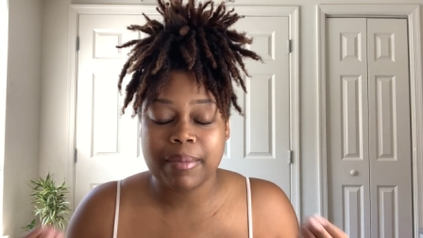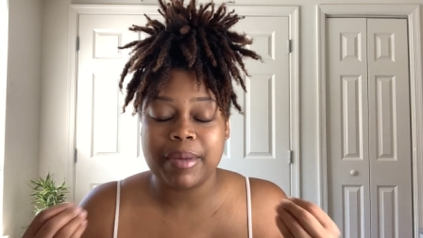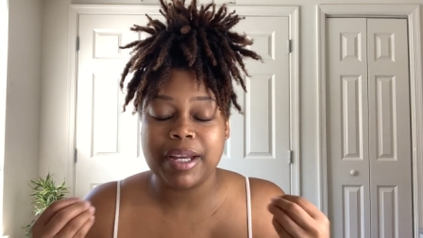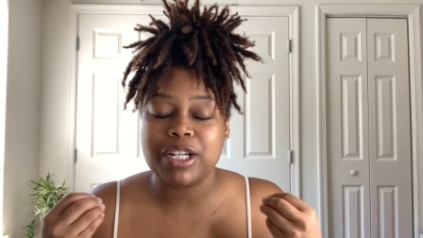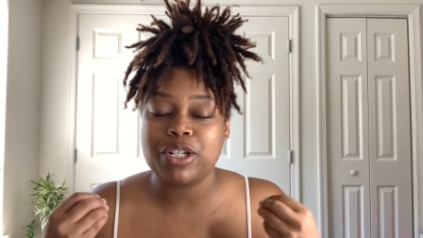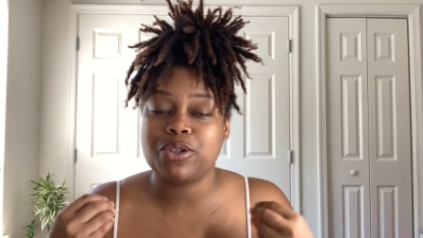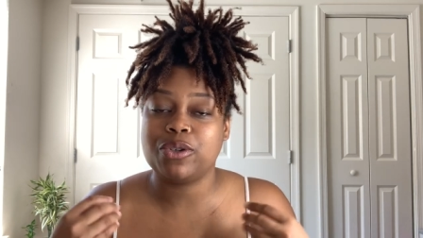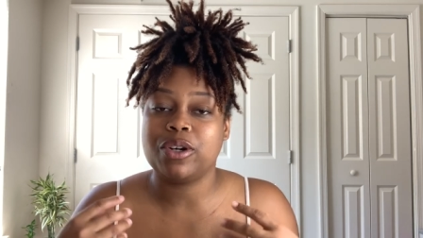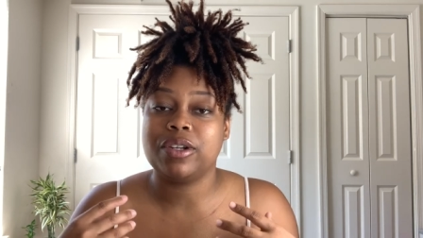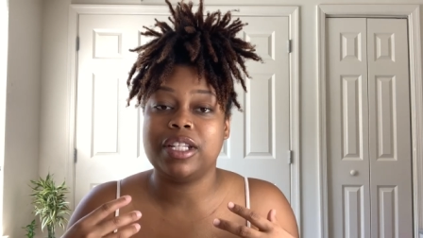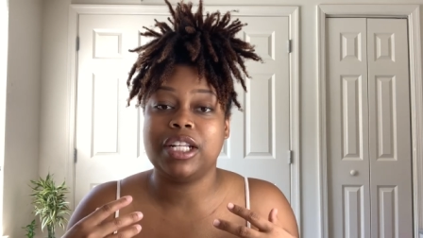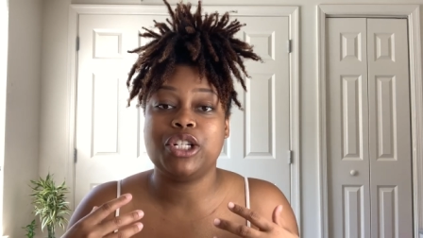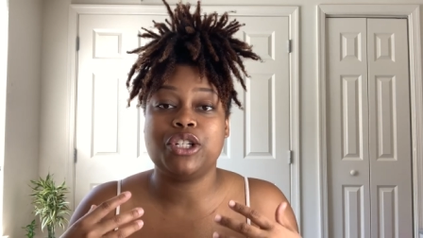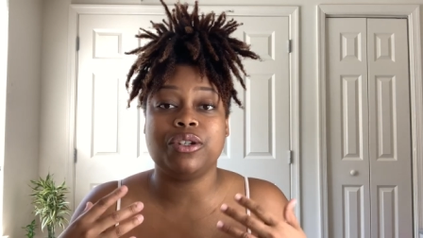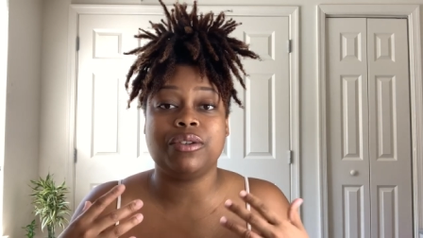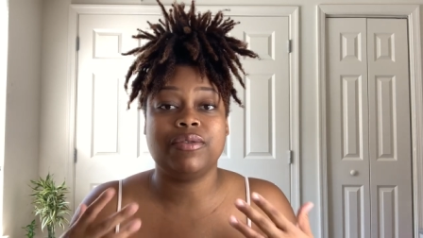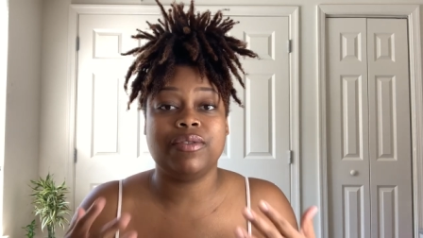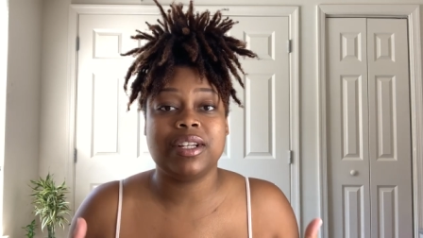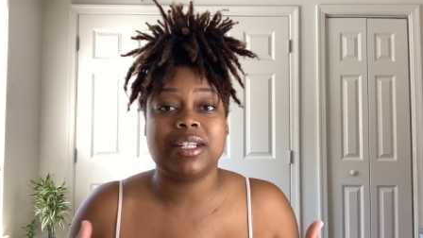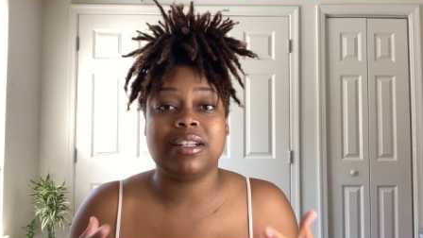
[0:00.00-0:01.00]
make sure that
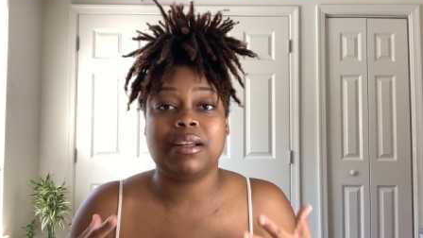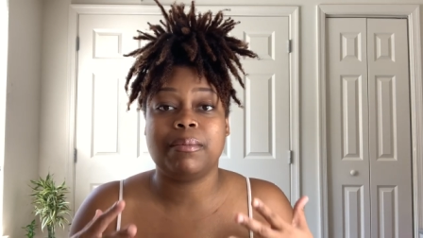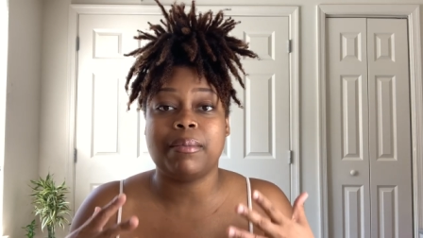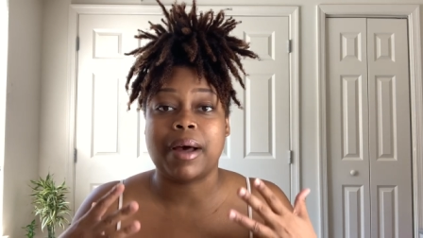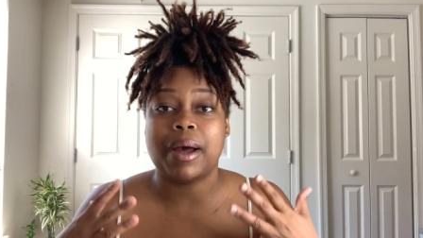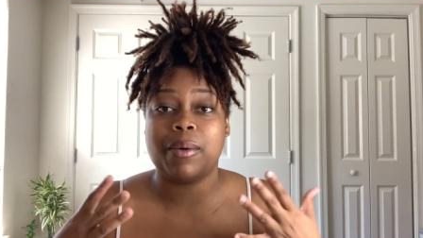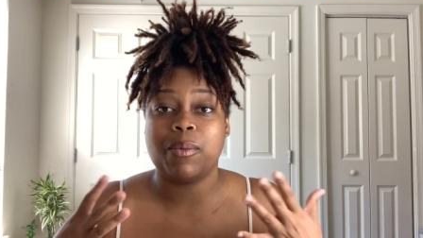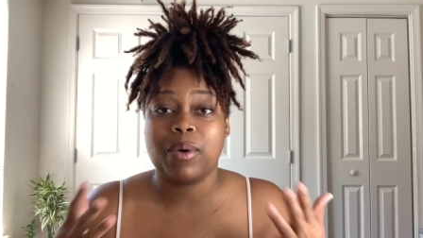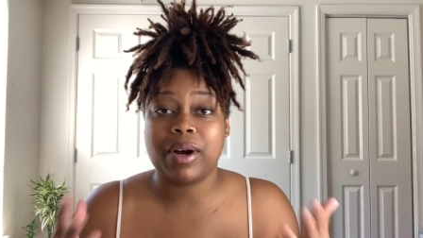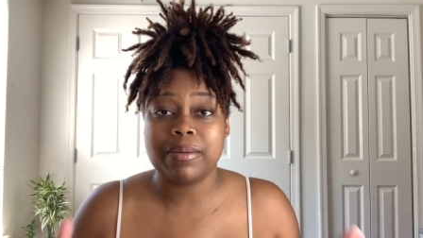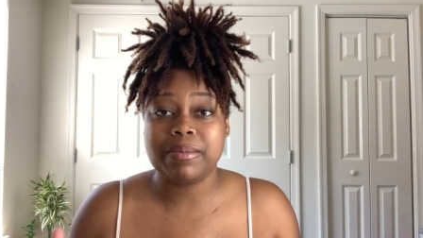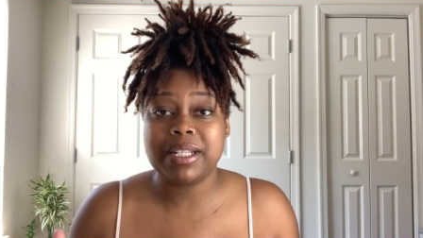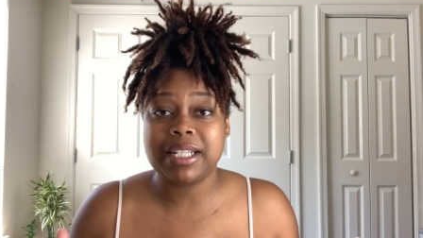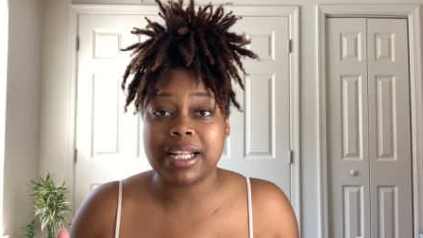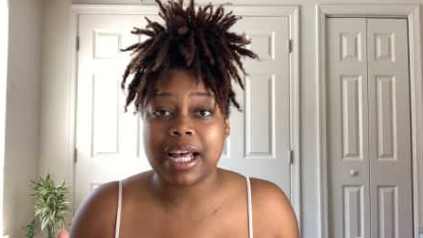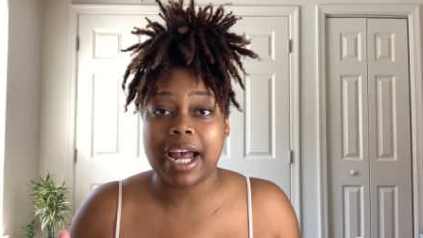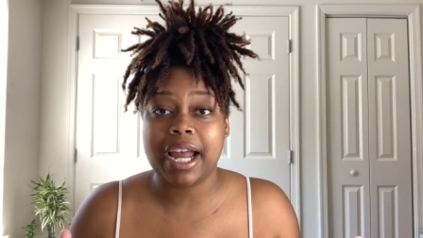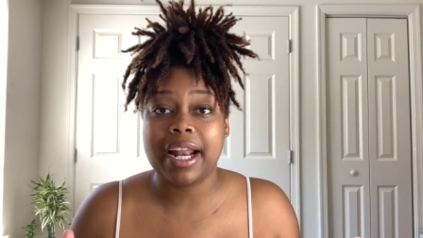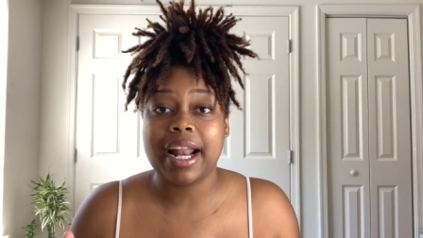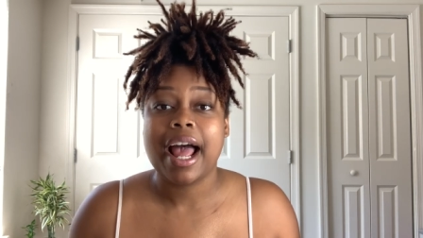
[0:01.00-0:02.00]
you visit my
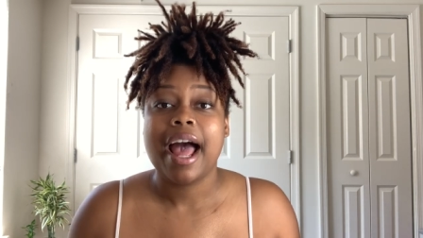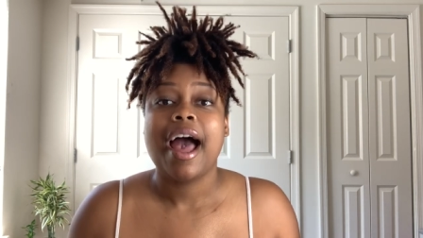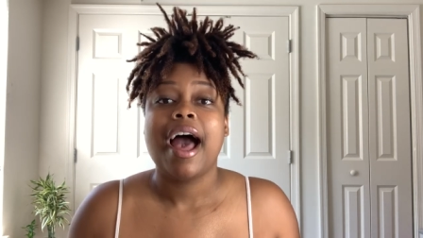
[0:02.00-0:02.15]
website.